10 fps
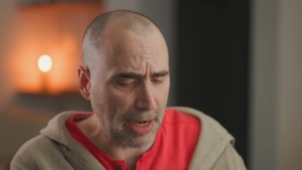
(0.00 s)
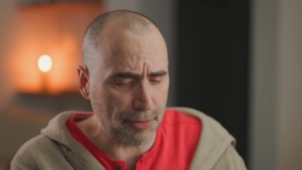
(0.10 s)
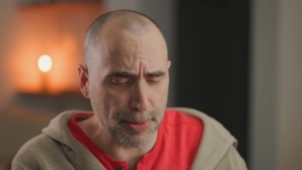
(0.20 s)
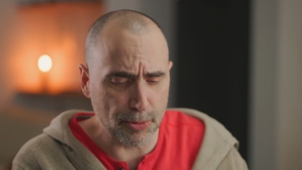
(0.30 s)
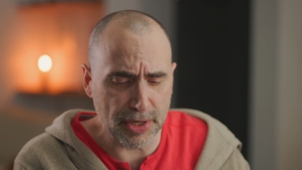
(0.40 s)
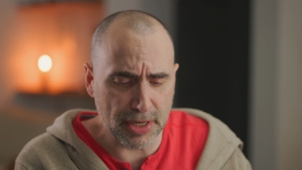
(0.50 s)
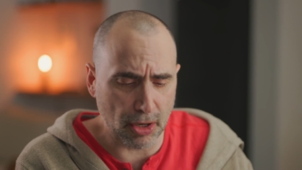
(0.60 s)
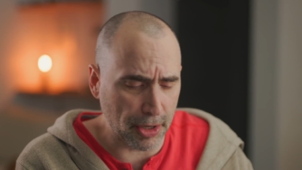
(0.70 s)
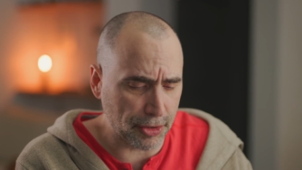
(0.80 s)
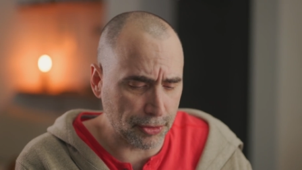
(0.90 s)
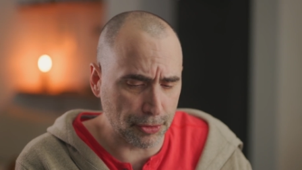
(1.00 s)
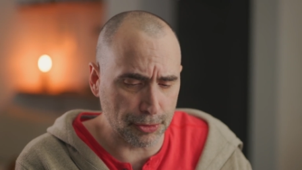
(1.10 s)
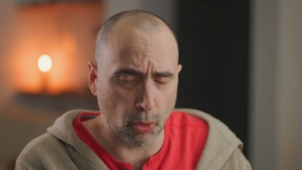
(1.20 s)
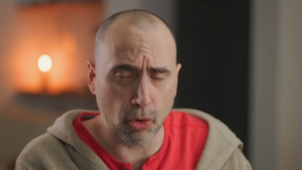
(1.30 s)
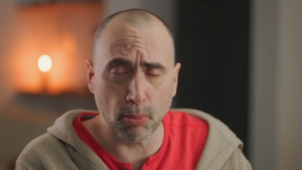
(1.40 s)
I've been reading
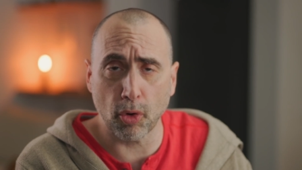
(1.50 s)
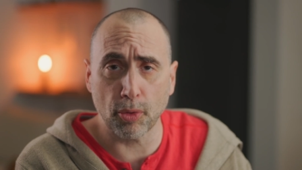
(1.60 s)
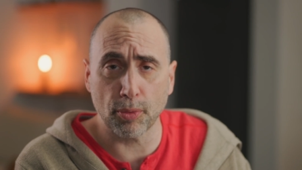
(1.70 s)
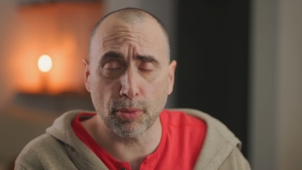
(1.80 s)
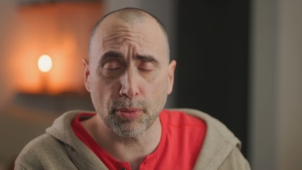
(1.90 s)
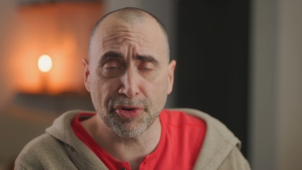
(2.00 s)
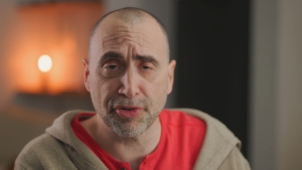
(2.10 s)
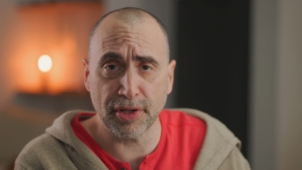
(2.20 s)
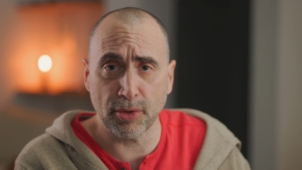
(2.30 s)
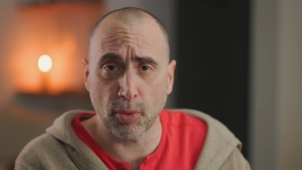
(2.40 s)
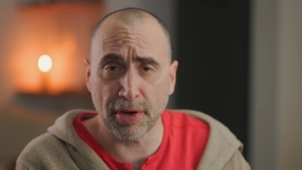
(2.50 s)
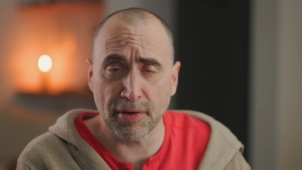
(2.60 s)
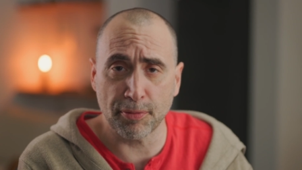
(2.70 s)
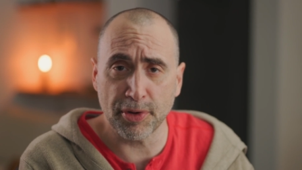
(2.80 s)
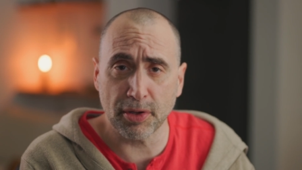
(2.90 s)
articles more and more recently where
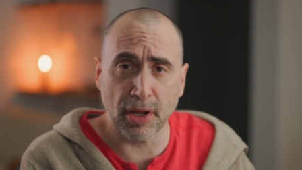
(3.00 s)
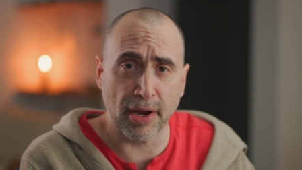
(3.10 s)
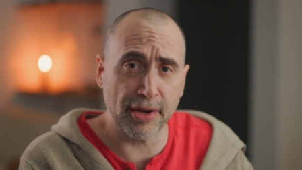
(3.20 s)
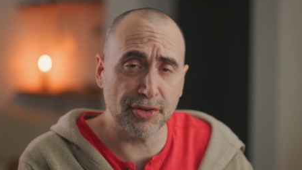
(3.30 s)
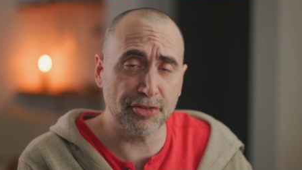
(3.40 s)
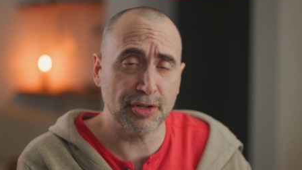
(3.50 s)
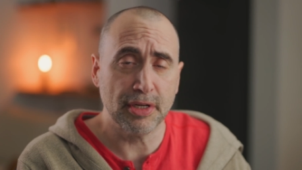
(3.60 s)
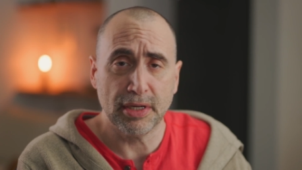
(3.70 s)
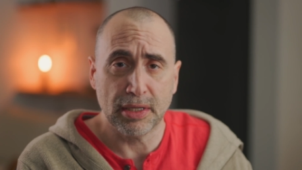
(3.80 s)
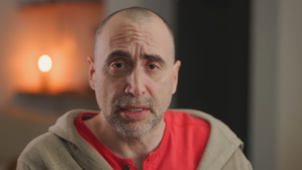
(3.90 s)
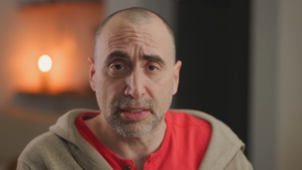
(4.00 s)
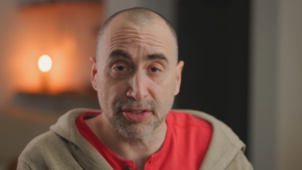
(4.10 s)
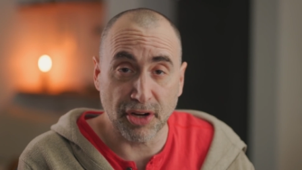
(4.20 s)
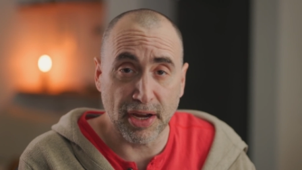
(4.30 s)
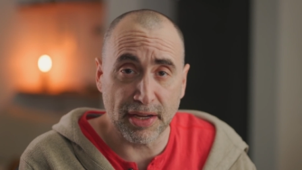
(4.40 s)
they've realized
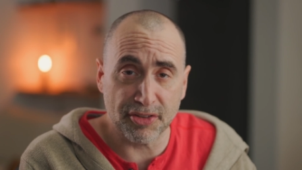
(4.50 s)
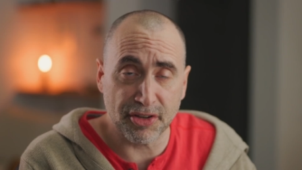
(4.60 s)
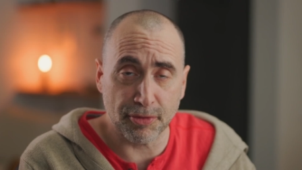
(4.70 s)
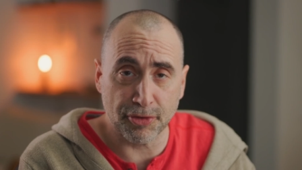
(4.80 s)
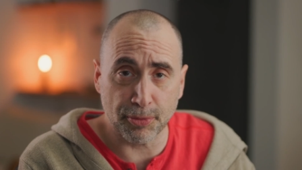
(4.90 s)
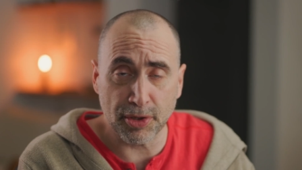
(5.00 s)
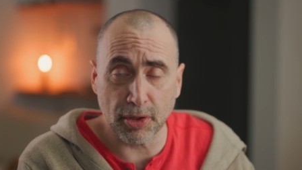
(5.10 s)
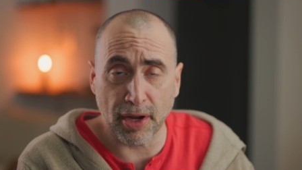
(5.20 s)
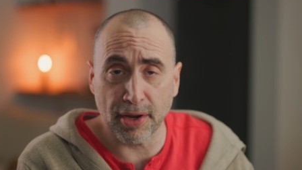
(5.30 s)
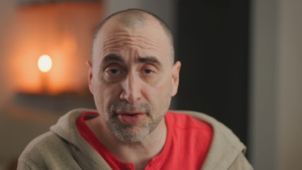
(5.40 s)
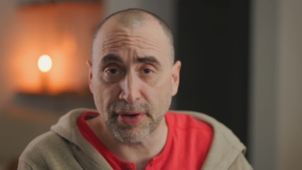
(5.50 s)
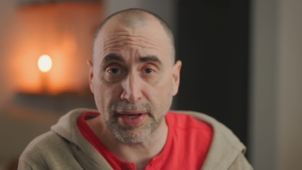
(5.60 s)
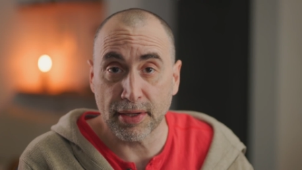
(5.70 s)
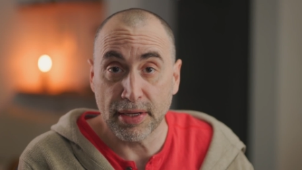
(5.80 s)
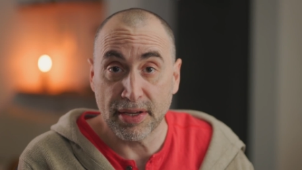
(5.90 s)
the science has realized
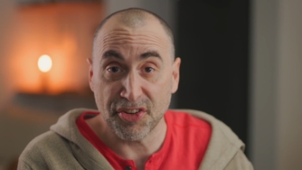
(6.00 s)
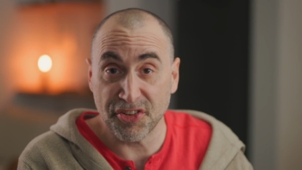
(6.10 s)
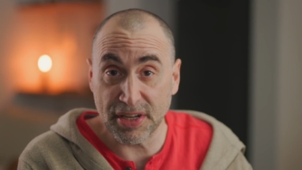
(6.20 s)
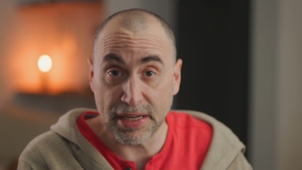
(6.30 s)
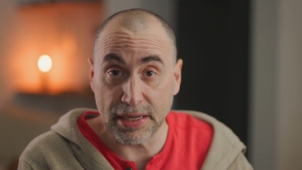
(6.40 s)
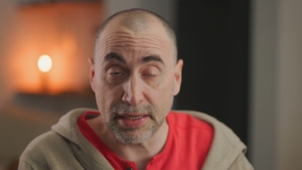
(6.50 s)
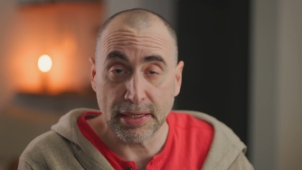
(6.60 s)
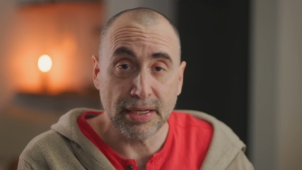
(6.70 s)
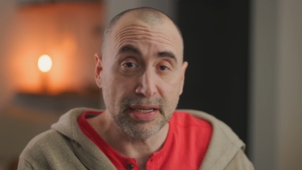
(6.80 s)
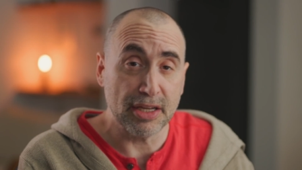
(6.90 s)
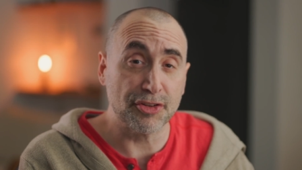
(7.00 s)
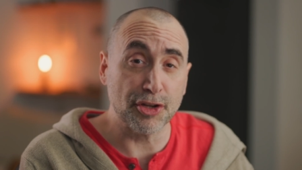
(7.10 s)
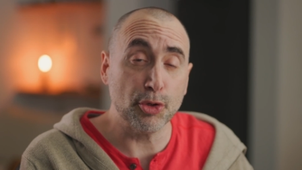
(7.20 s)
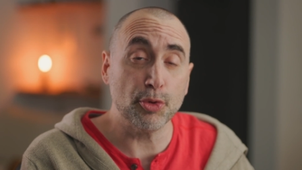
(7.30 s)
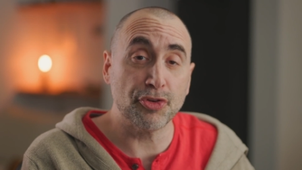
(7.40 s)
that sitting is
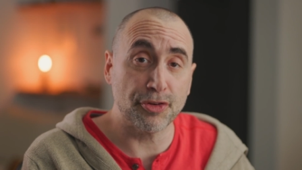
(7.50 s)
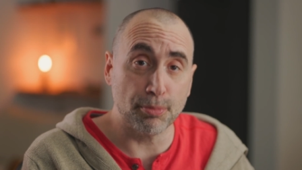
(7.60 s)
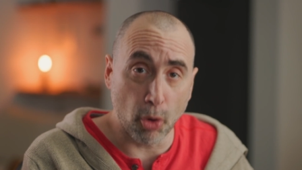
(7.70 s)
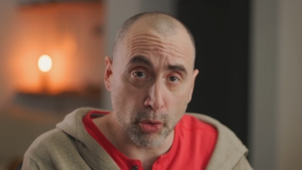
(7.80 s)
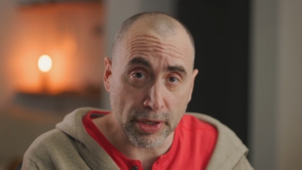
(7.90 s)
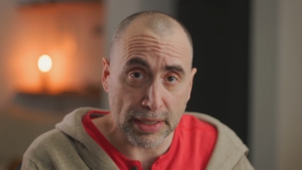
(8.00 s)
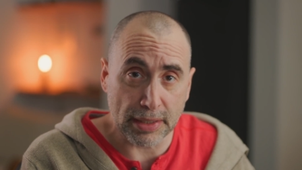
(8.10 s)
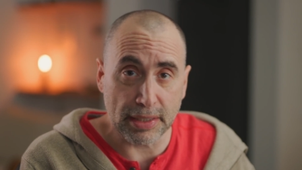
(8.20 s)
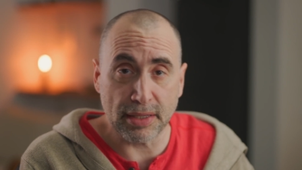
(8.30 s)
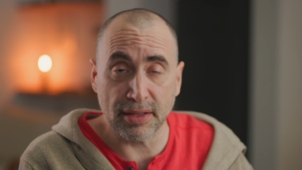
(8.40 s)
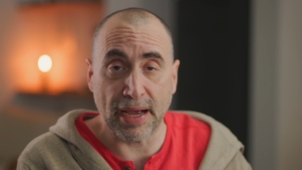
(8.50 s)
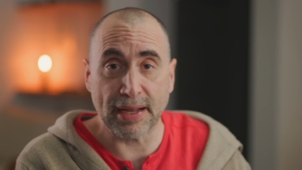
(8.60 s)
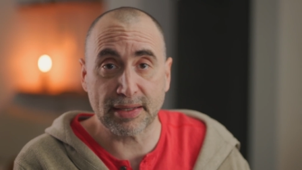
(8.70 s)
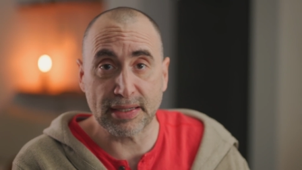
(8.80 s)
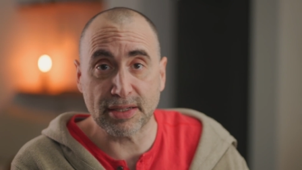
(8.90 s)
the new smoking in
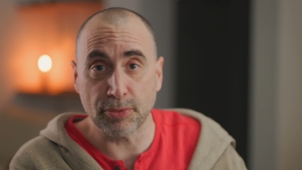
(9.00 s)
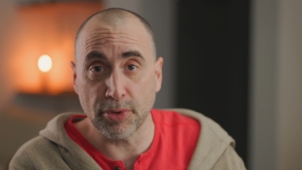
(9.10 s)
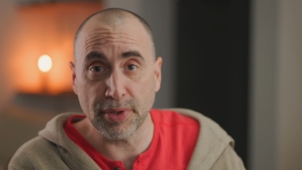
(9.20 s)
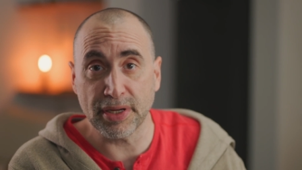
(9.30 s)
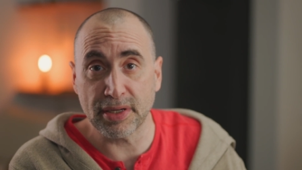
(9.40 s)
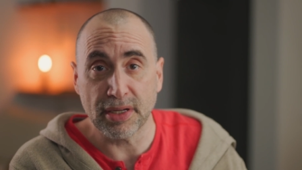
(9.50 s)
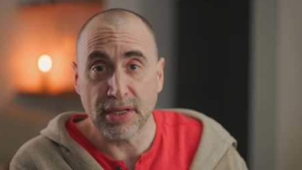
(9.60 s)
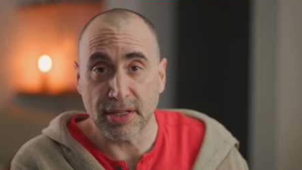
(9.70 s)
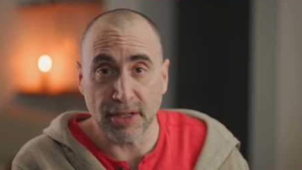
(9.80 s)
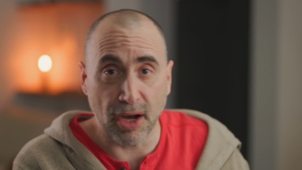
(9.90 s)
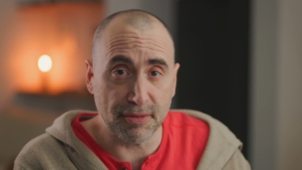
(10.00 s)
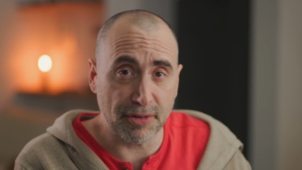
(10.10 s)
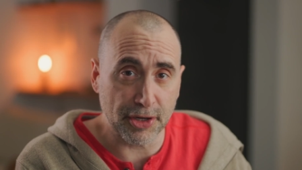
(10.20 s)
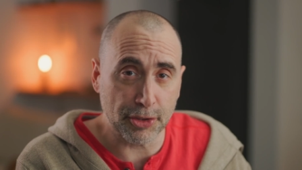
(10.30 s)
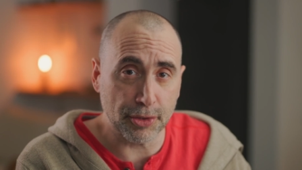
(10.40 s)
that it's really not
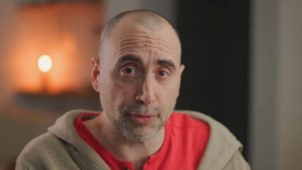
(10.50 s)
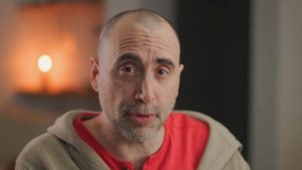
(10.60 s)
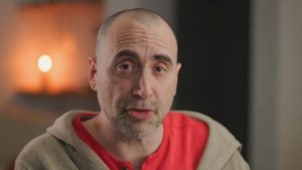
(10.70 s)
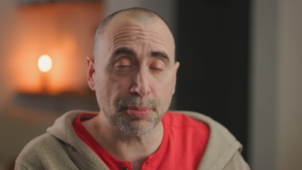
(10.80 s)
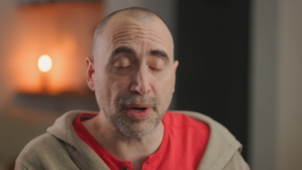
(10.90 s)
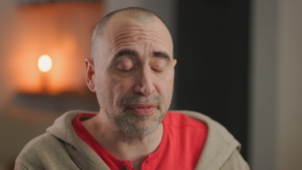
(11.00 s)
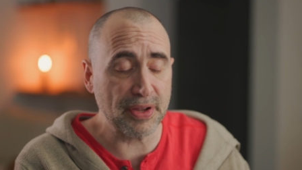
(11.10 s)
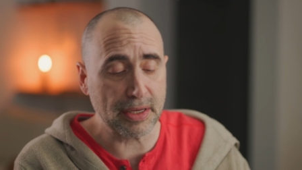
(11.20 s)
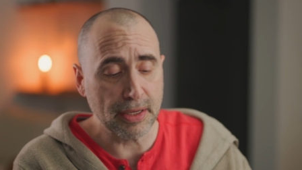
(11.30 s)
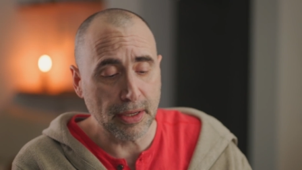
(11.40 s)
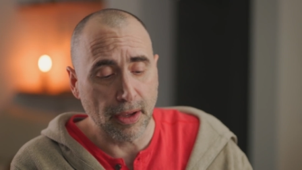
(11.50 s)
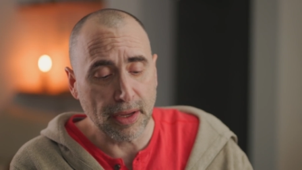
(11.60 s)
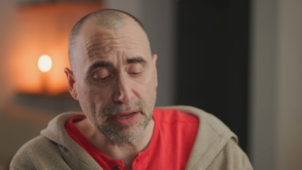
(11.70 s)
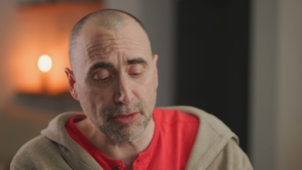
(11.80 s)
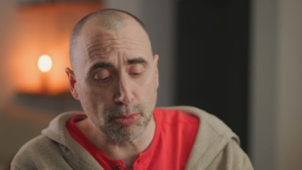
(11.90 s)
very good for us. But I think
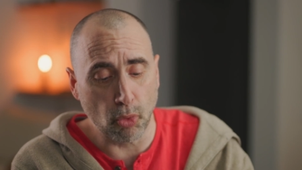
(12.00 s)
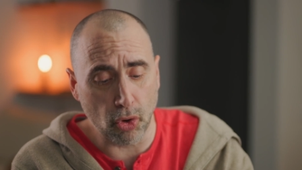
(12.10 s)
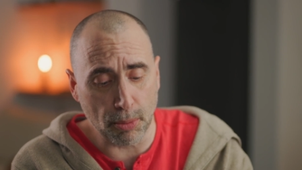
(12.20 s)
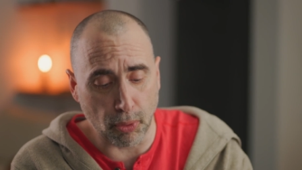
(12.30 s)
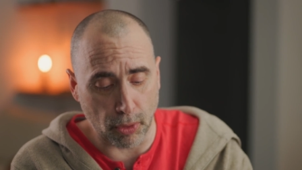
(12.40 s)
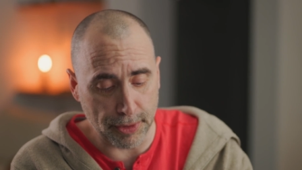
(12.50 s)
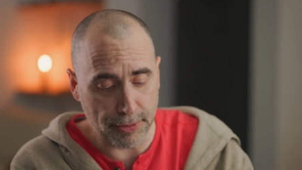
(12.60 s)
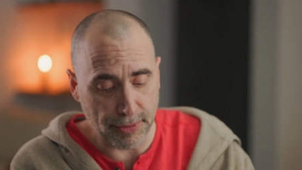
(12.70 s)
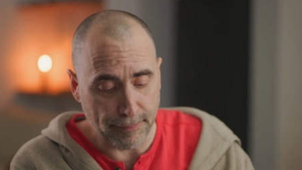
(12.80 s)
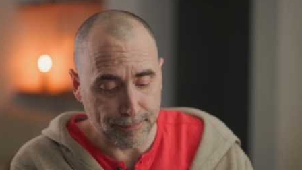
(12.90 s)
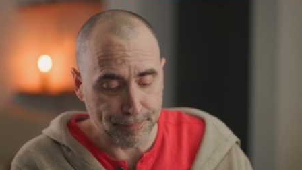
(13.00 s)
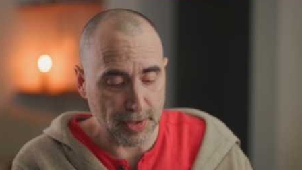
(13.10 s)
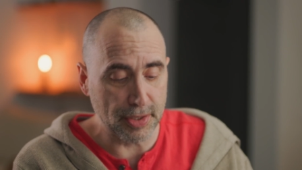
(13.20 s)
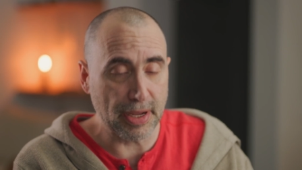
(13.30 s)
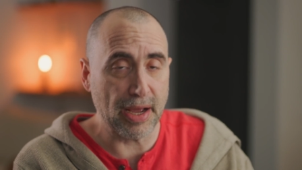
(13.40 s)
even more important,
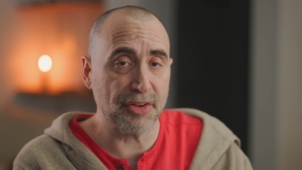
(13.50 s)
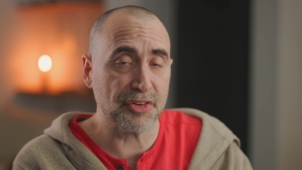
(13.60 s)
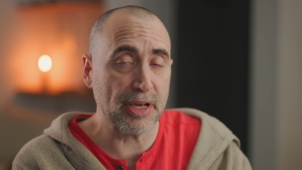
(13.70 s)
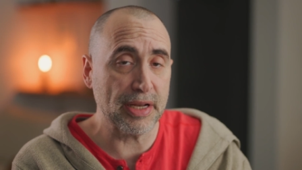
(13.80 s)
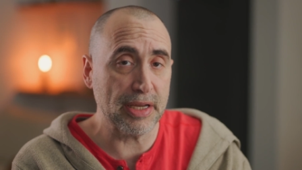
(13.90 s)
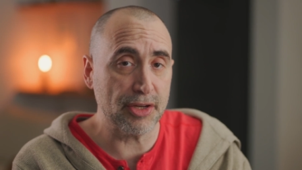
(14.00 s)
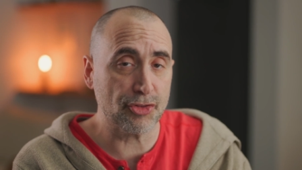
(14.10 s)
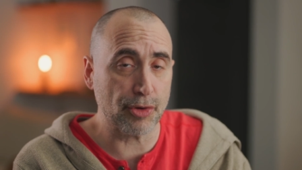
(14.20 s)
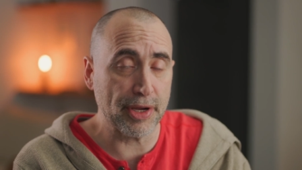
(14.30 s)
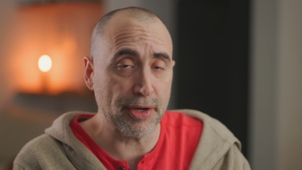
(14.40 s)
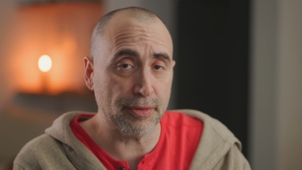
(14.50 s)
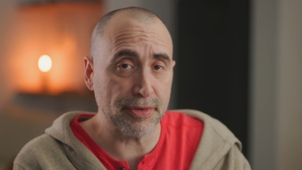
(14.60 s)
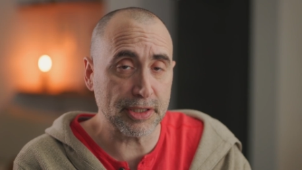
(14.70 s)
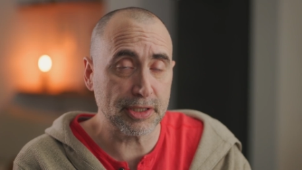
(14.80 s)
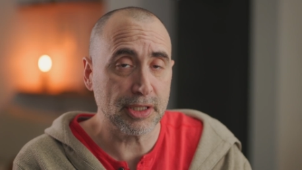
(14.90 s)
and you ask any trainer
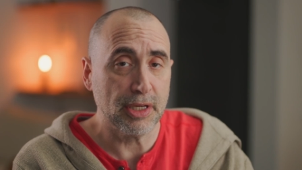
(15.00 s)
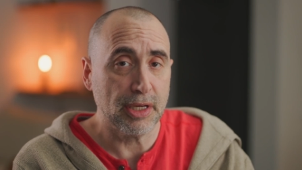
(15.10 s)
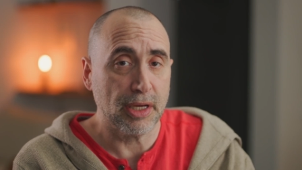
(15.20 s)
this,